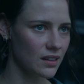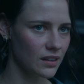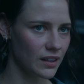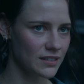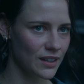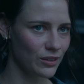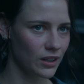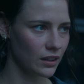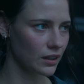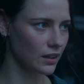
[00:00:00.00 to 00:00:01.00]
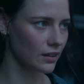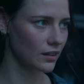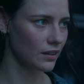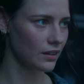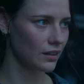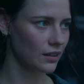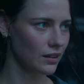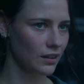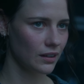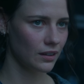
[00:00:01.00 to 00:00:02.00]
to the person who gets the brick.
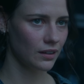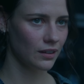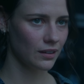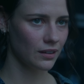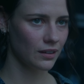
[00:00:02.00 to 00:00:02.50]
Scott